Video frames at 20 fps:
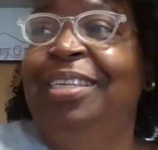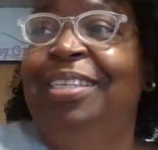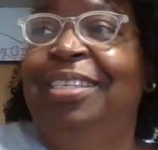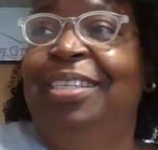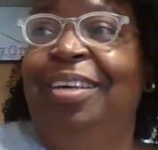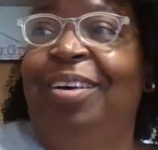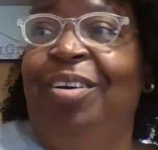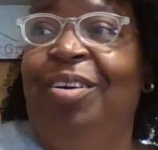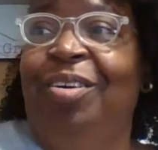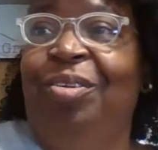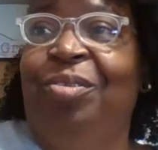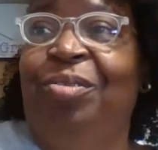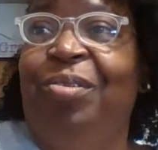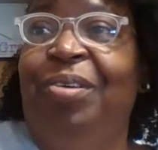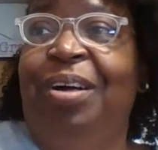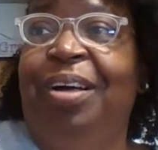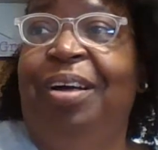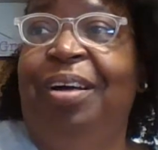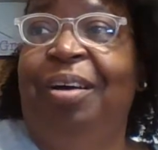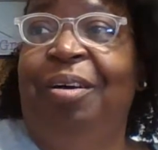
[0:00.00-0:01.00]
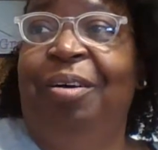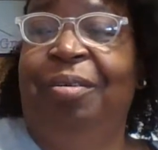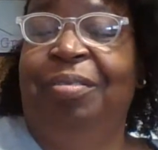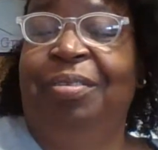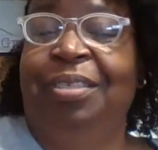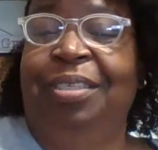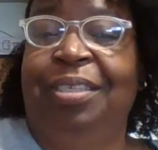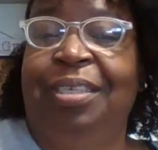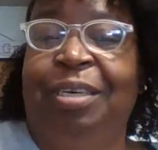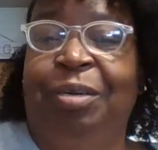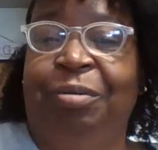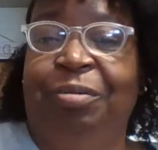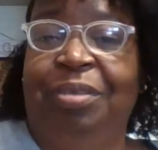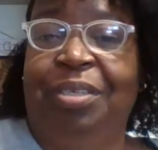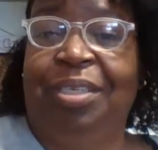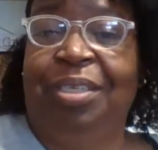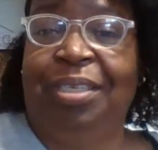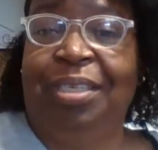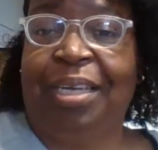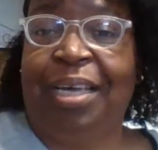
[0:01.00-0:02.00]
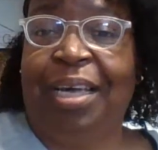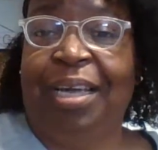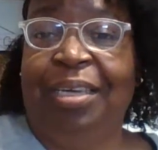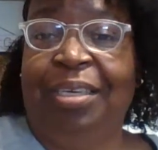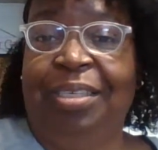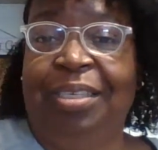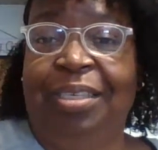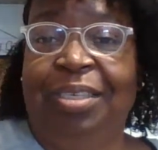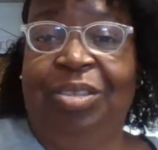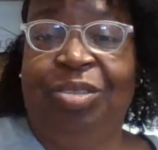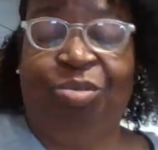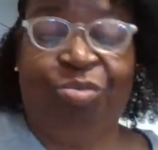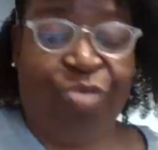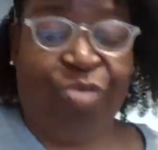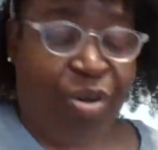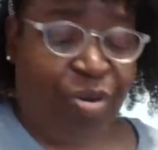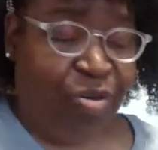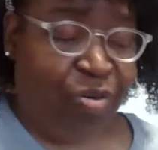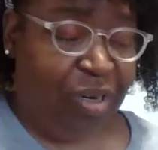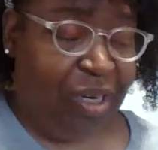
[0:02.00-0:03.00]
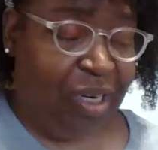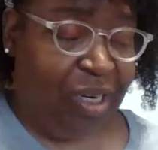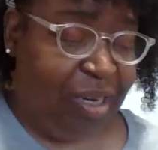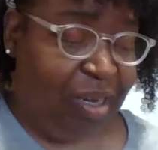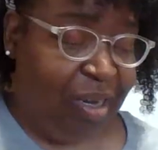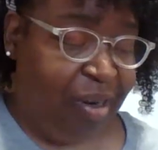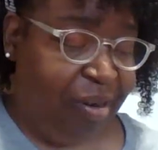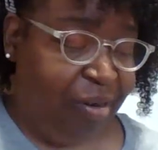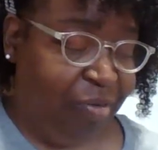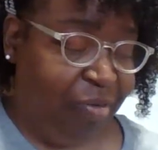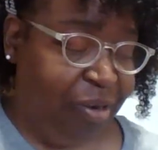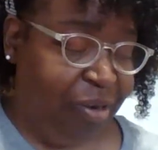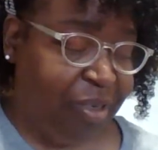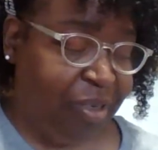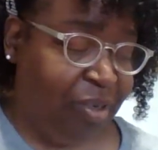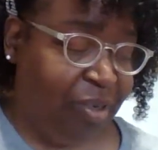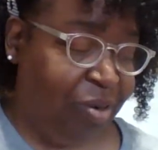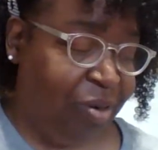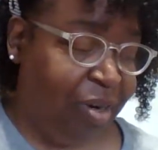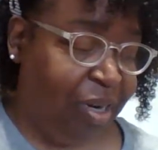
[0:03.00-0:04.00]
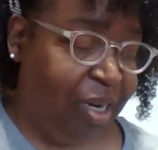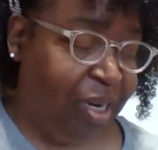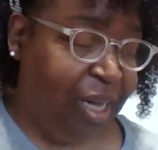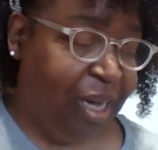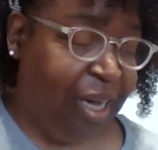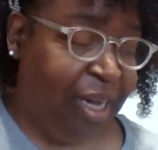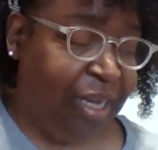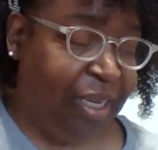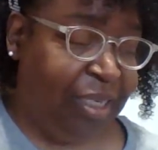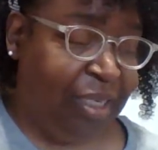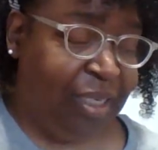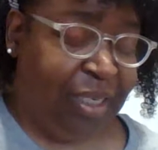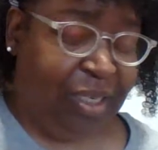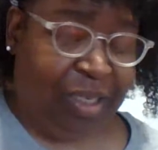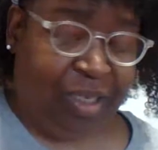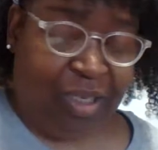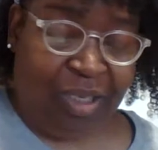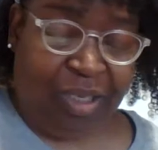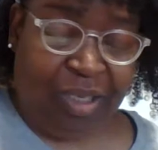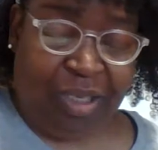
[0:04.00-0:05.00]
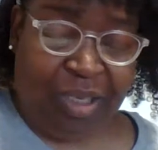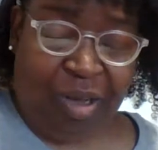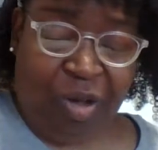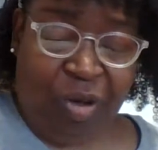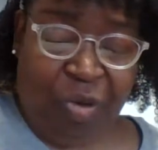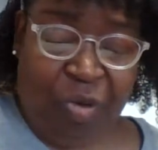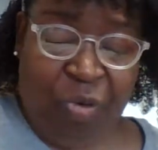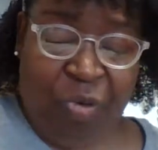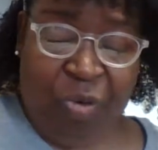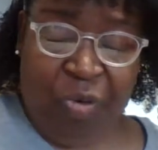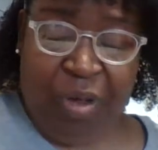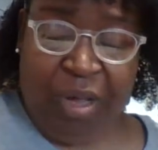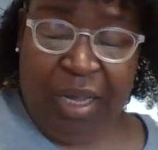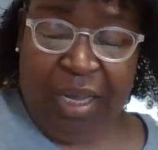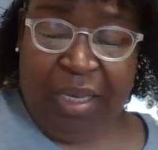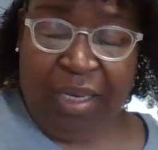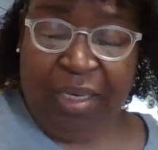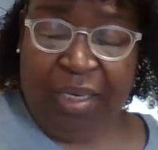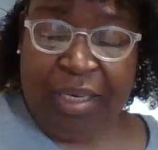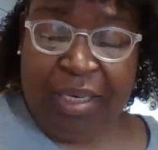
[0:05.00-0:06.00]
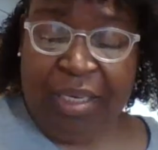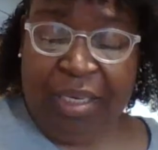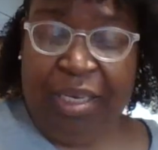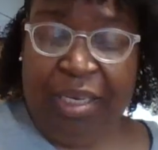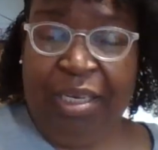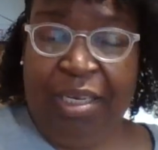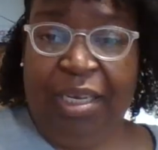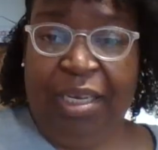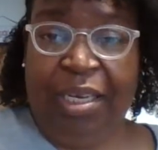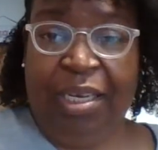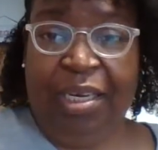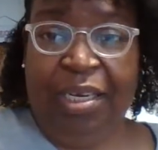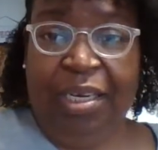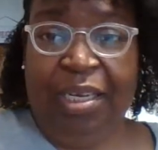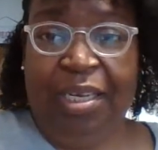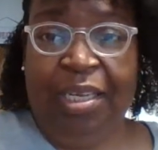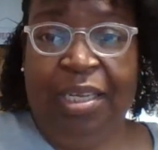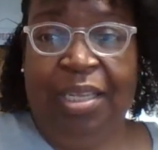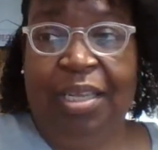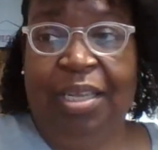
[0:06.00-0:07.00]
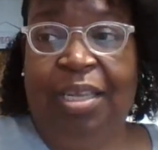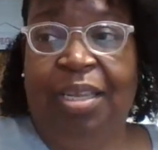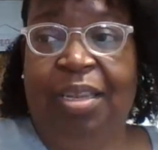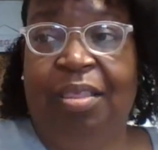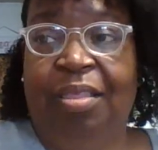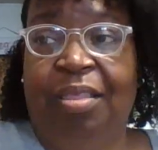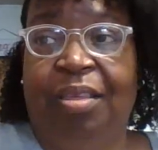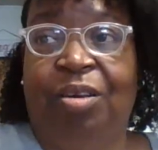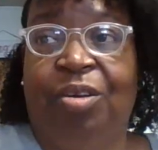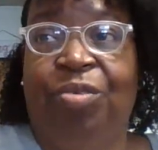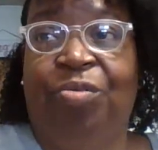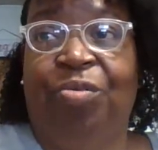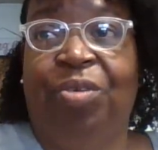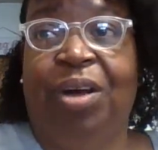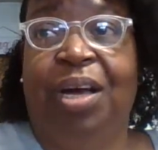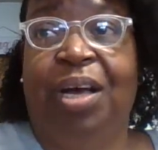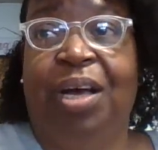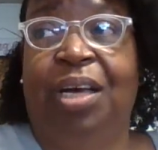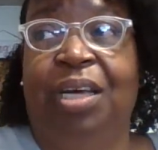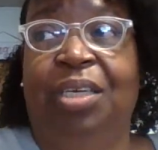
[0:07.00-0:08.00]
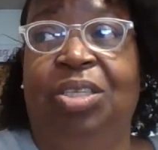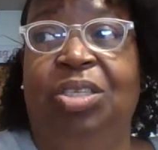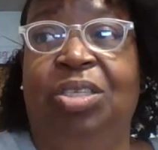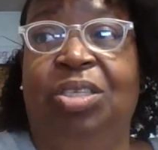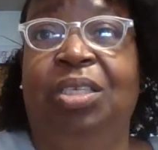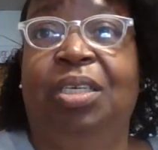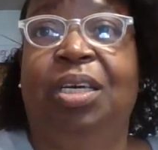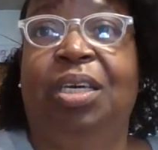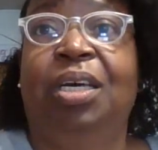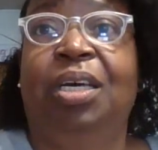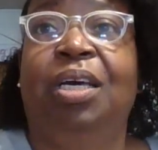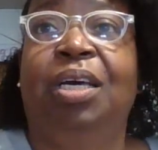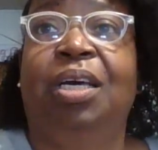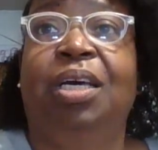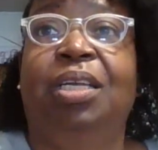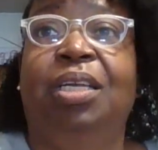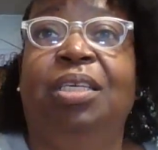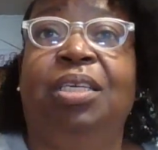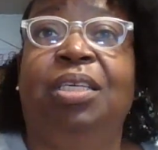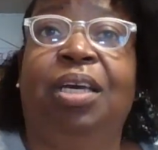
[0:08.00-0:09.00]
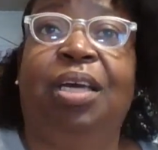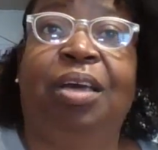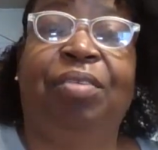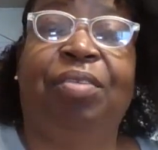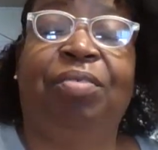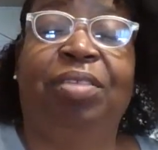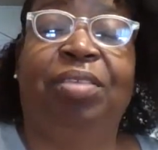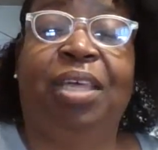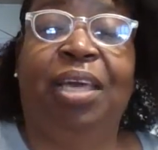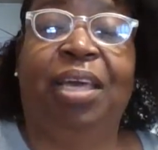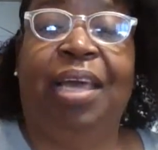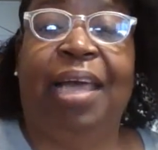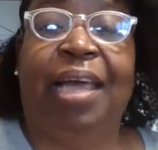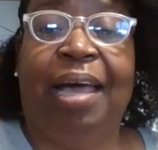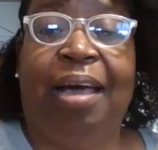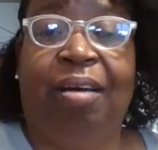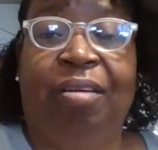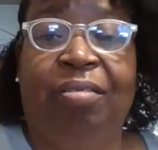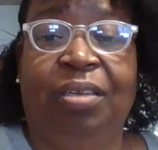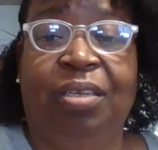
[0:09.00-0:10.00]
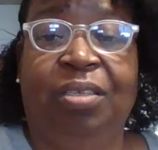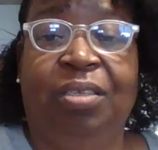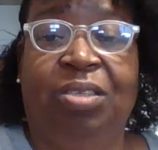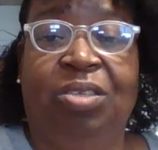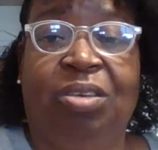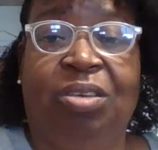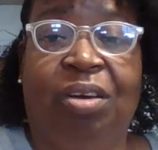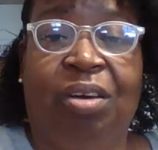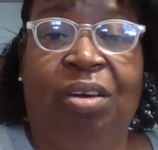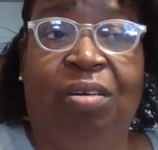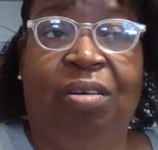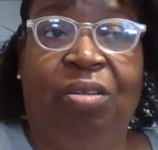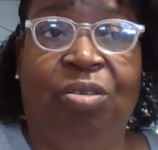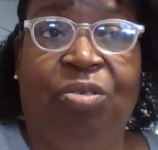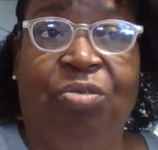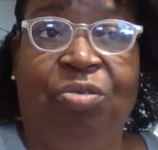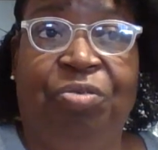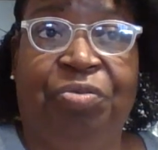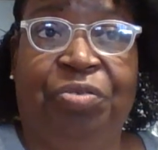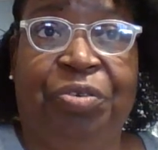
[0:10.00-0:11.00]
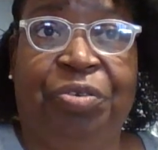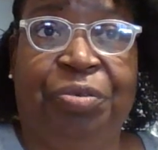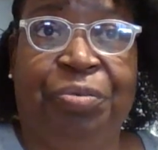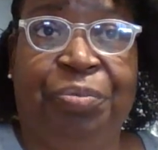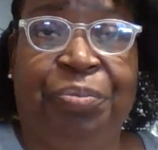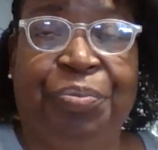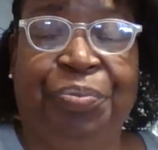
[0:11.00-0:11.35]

so um, it was just kind of just thrown in there, wasn't organized. So need to get the garage, take everything out, and start all over.